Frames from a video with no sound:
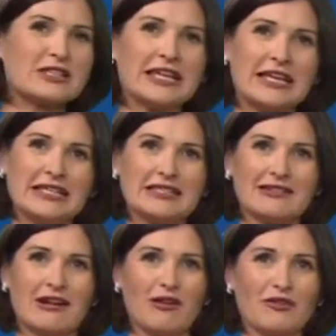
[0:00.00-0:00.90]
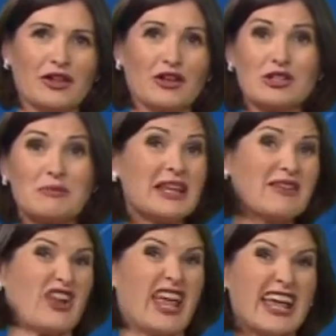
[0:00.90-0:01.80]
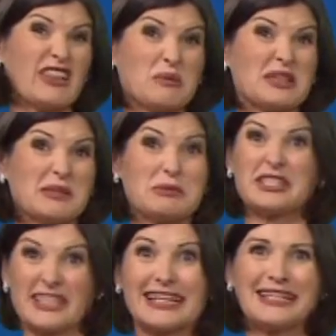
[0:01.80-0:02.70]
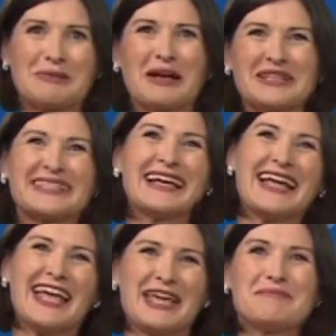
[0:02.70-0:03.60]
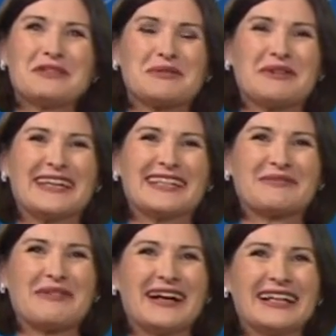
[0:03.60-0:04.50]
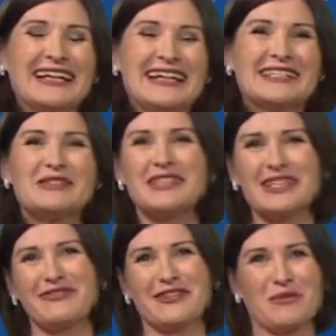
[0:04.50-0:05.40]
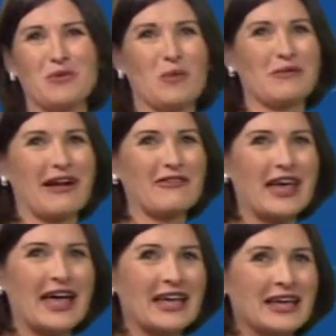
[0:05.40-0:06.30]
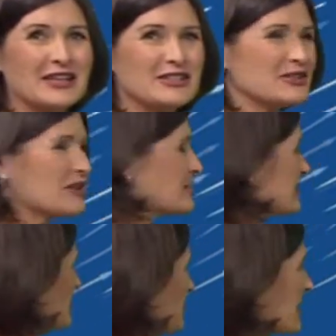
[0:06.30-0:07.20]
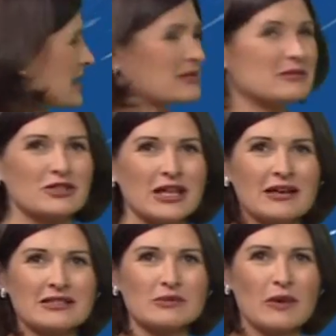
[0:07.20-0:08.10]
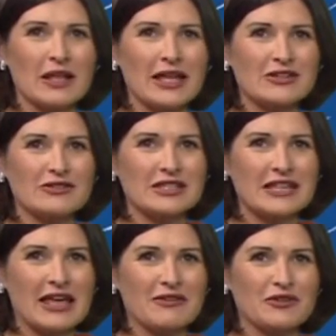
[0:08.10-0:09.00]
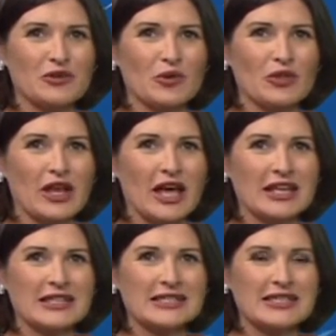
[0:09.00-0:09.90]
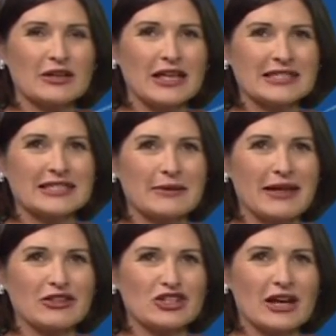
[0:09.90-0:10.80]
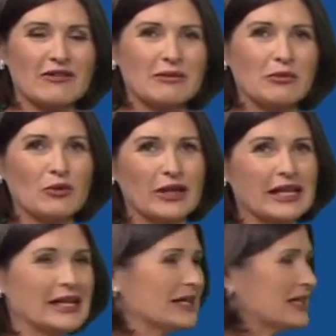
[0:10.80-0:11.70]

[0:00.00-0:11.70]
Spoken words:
the eastern half of the country. But even here, there'll be some sunny spells in between as well. So it does feel warmer out there. Do notice that we pick up some showers as well later in the day for Northern Ireland. So yesterday we had the showery morning,